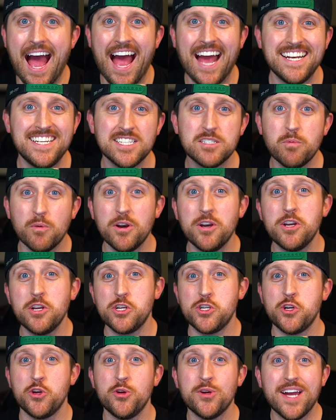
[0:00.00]
i just wanted to
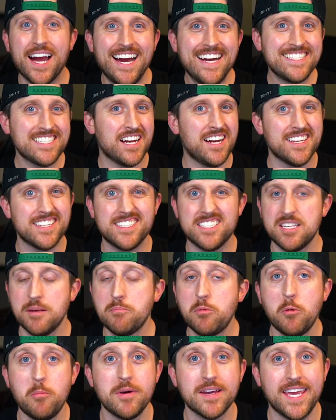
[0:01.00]
show you guys a
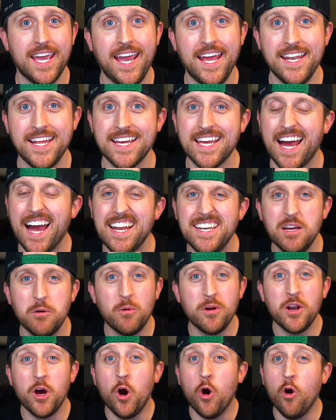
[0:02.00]
simple mechanic i didn't want to